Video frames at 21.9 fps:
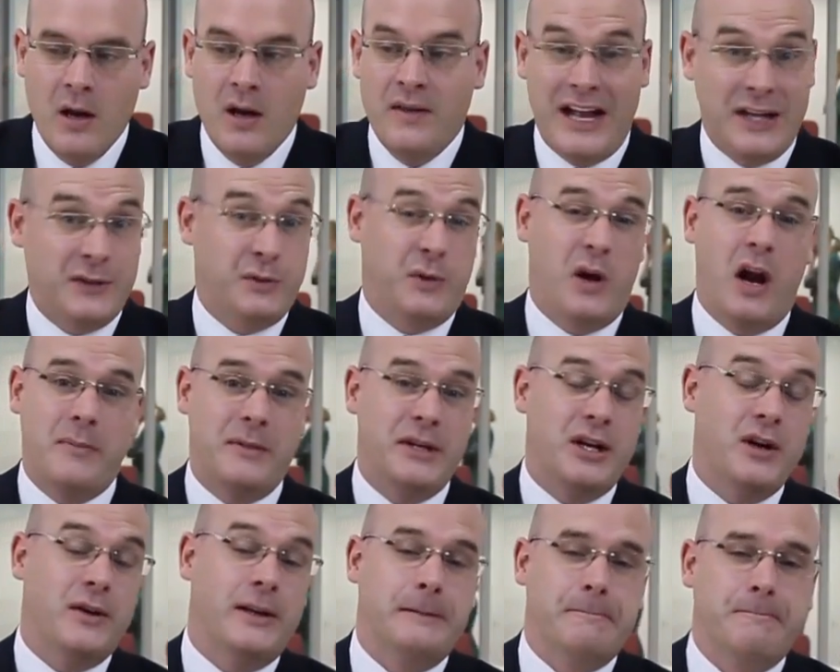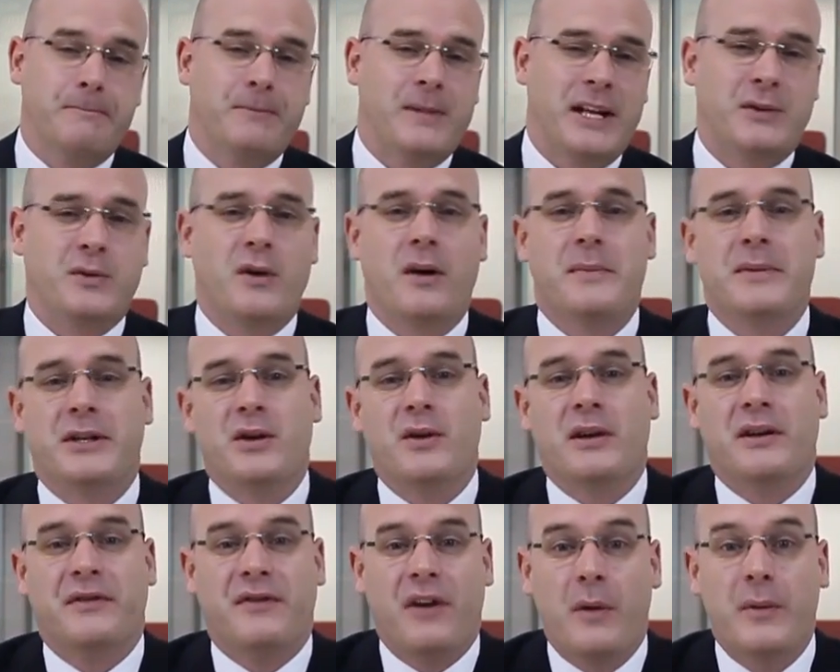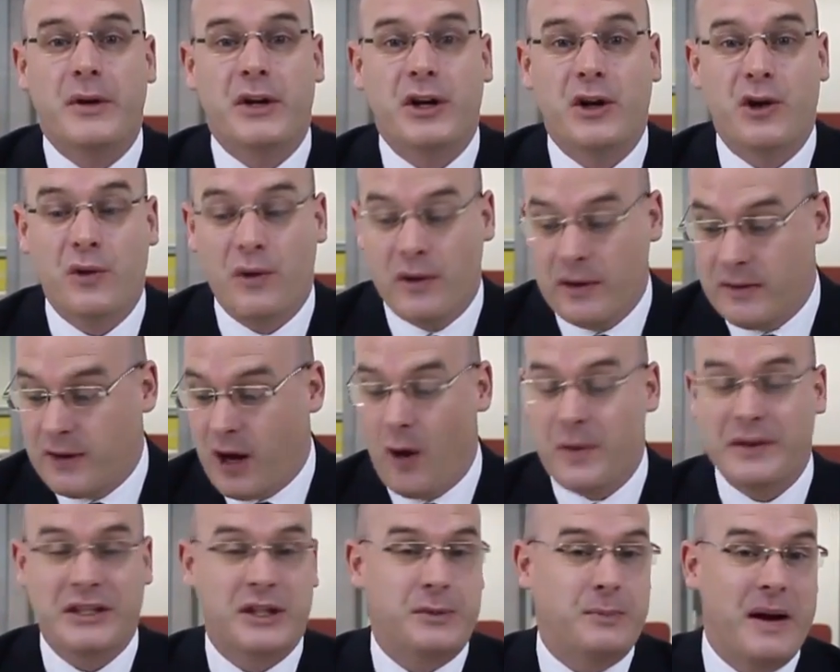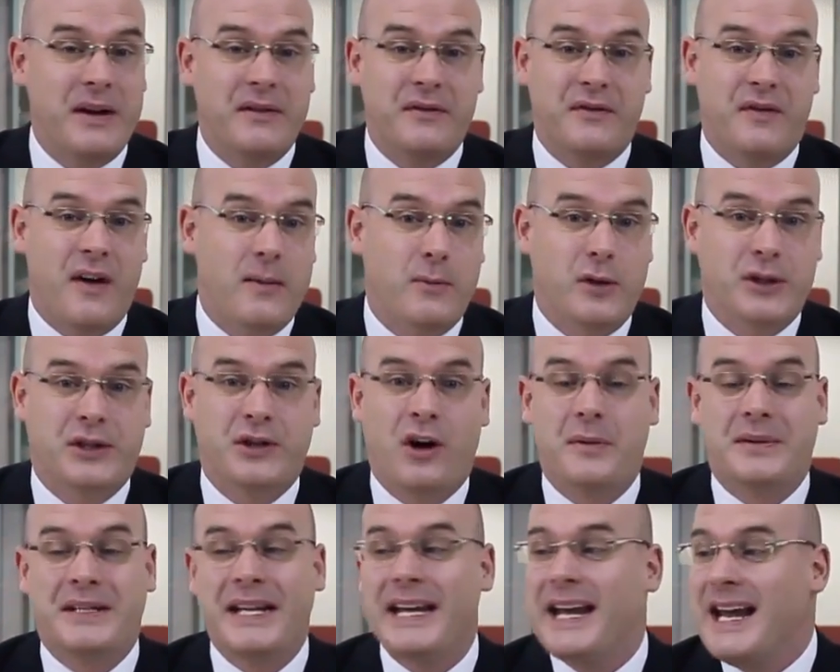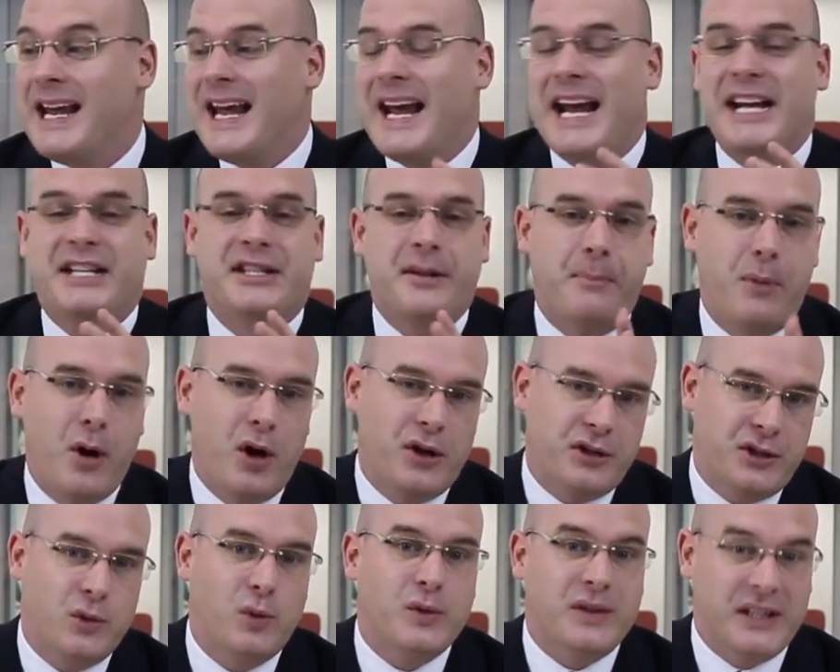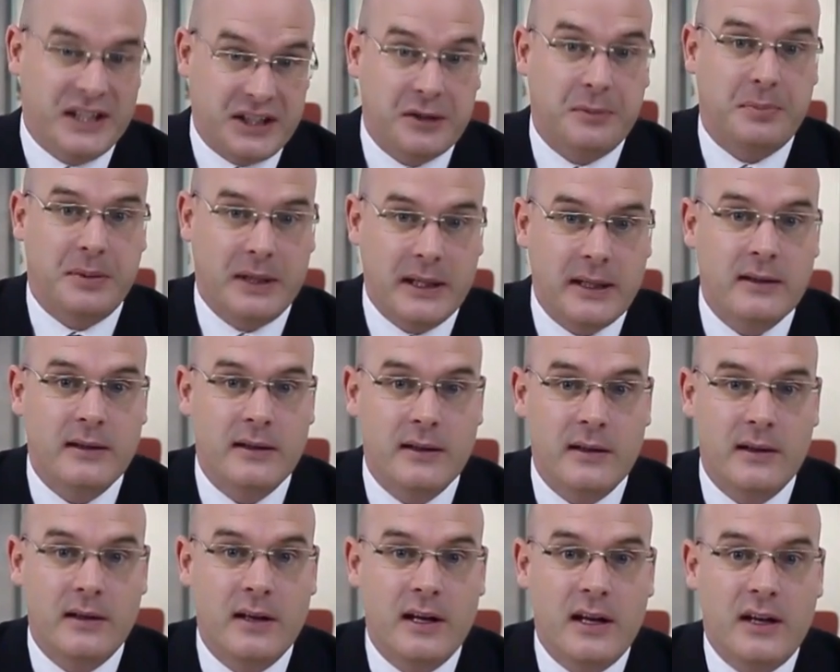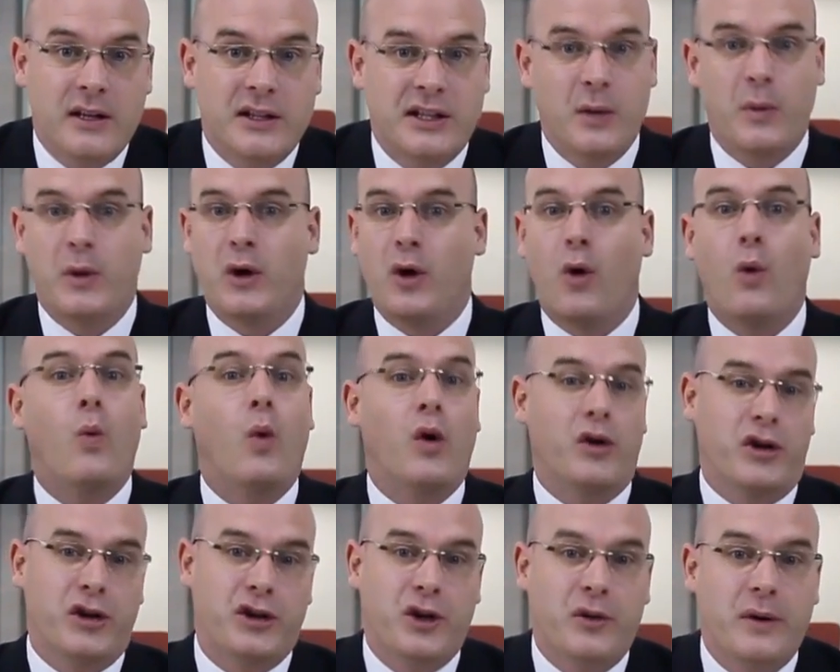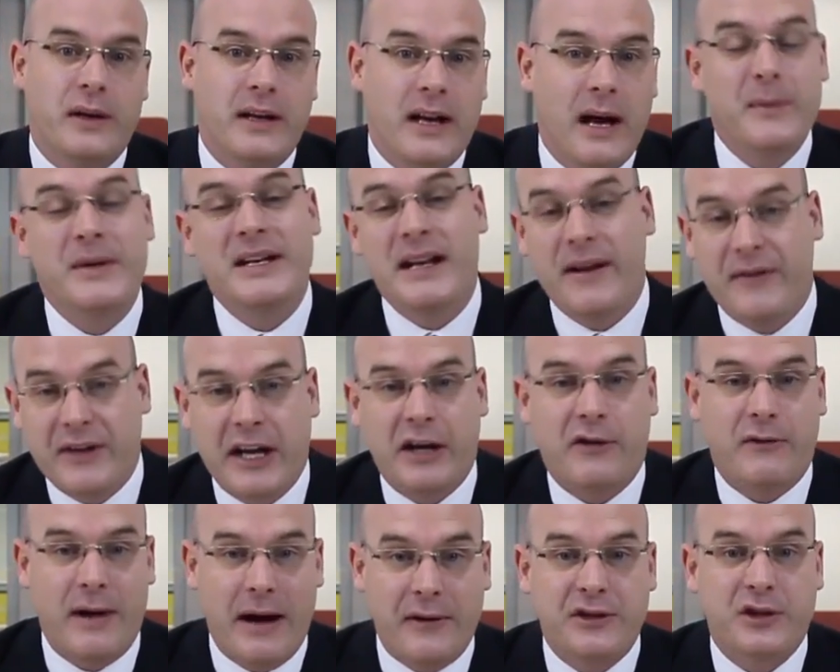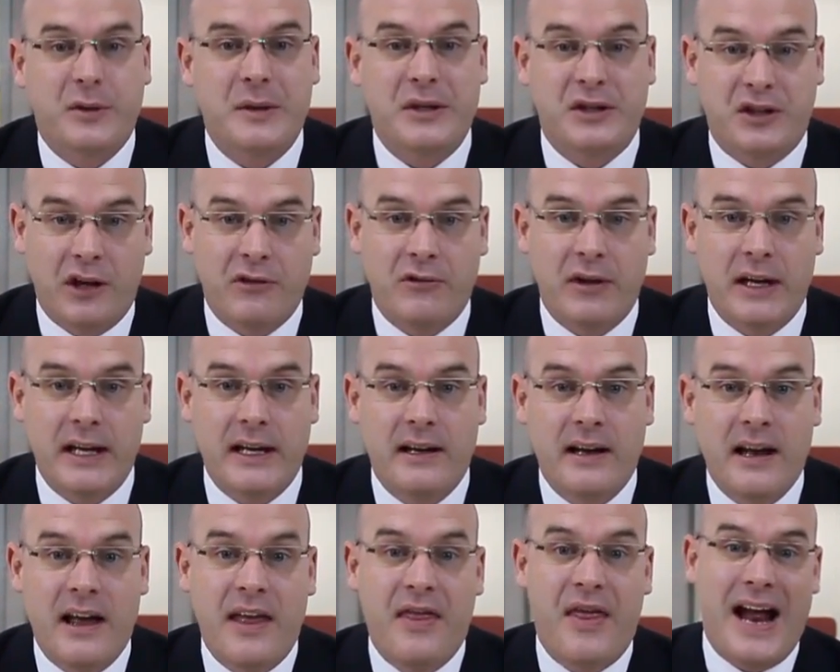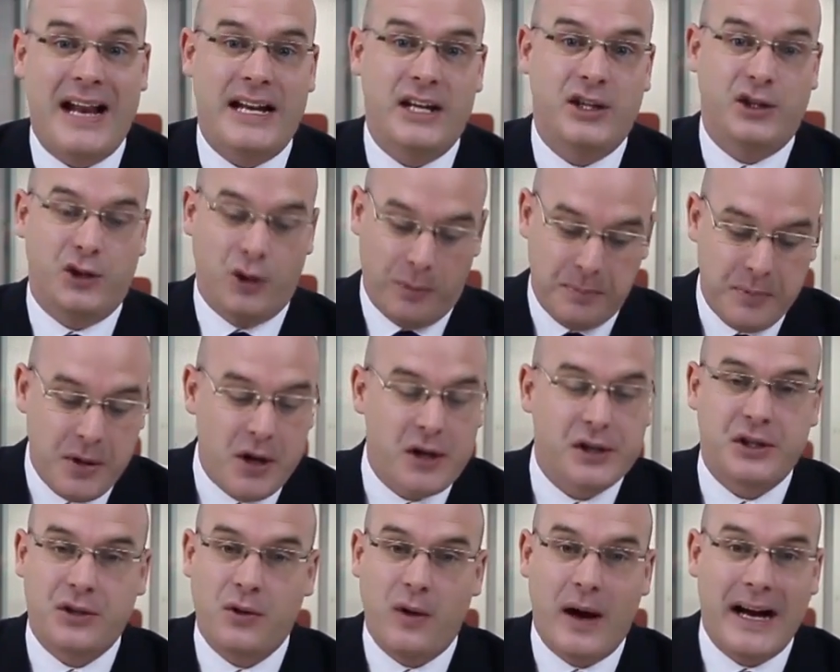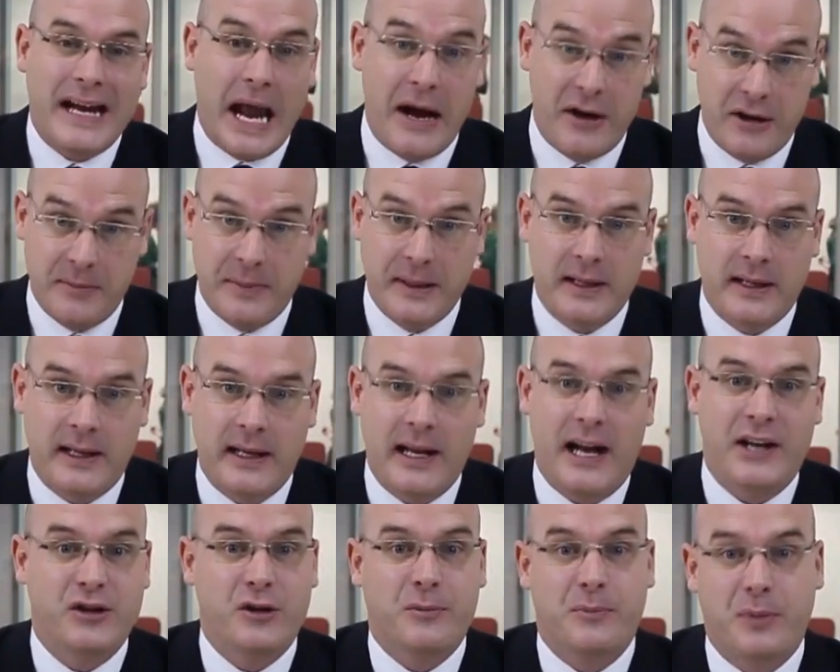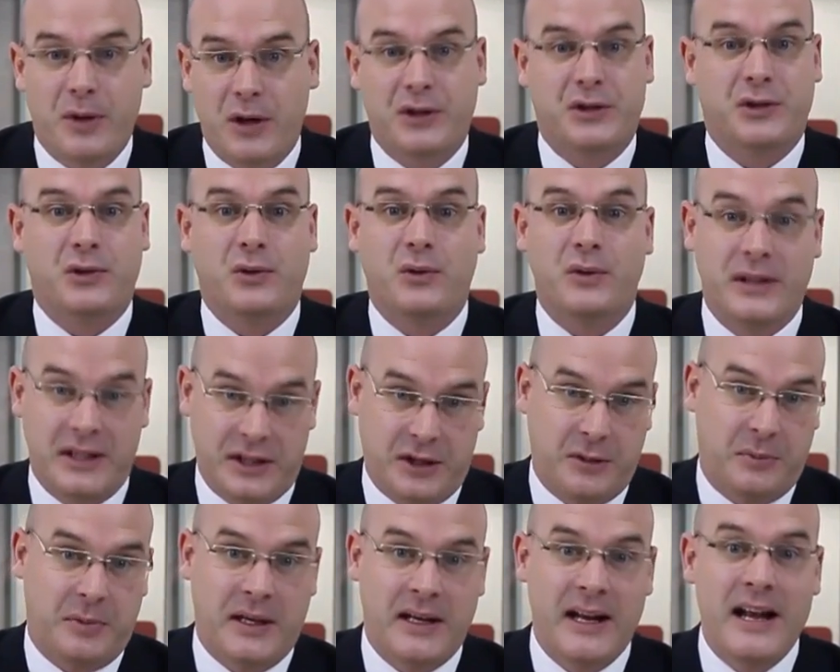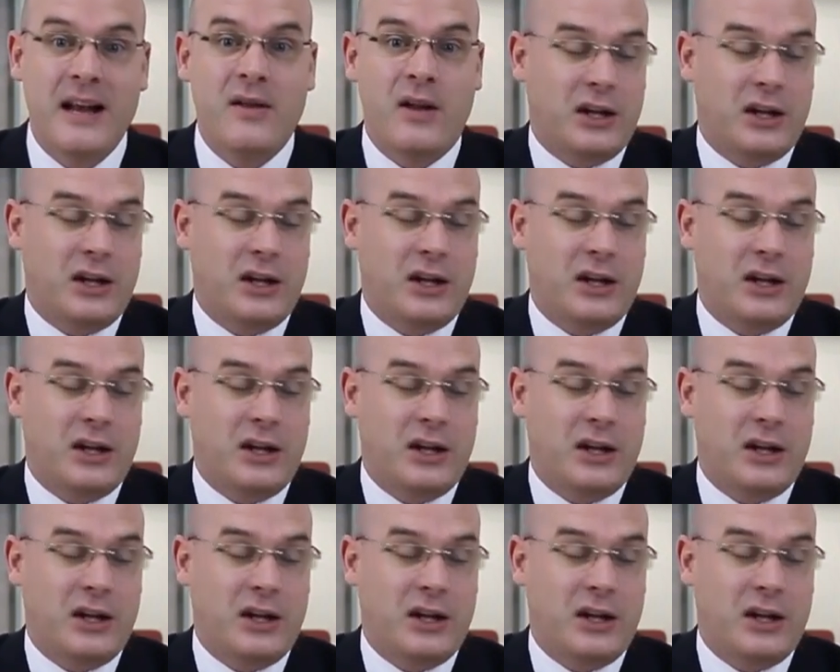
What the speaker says: That's what I'd be doing. That's what I'd be doing if I were you. Go and spend far more time. See, it's a personal discipline. See, we all want to do it and we never get around to it generally. That is your personal accountability and your personal discipline.